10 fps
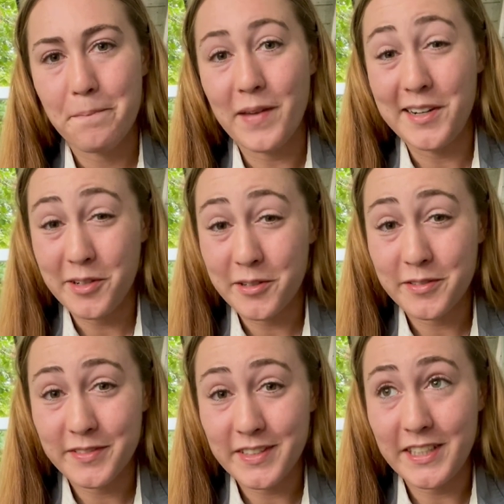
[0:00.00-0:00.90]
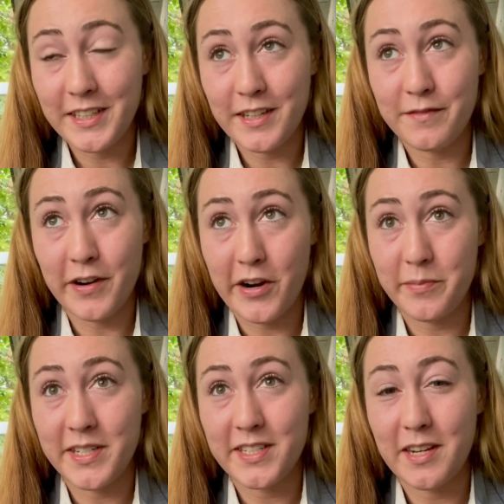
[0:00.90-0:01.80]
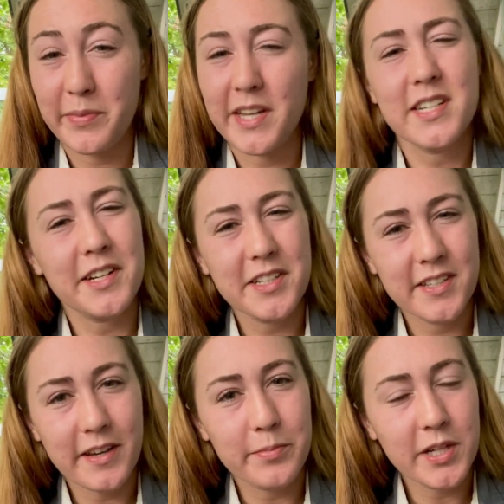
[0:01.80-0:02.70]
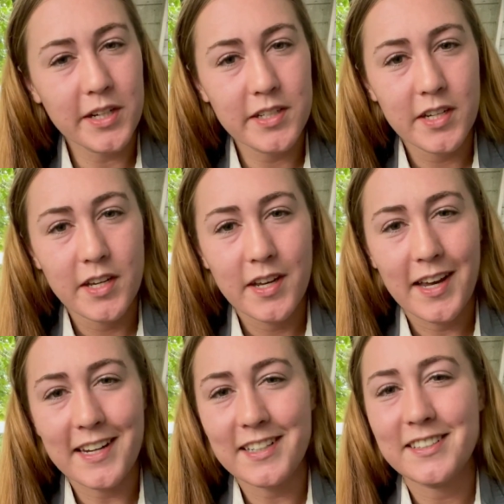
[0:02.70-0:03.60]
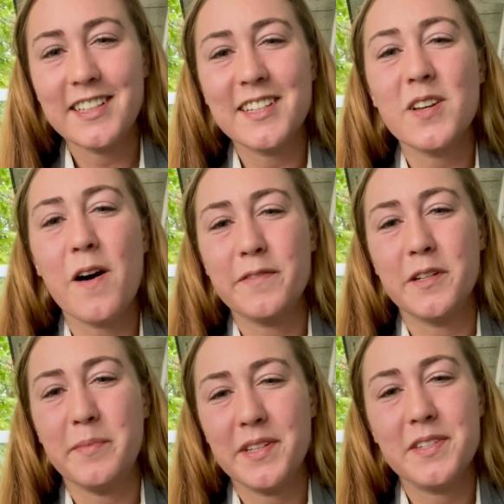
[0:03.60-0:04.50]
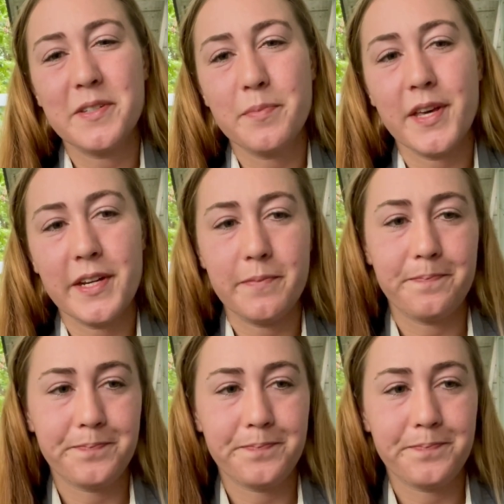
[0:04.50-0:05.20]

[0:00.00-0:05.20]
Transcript: I know the environment can be a touchy subject and I think it's often misdisplayed.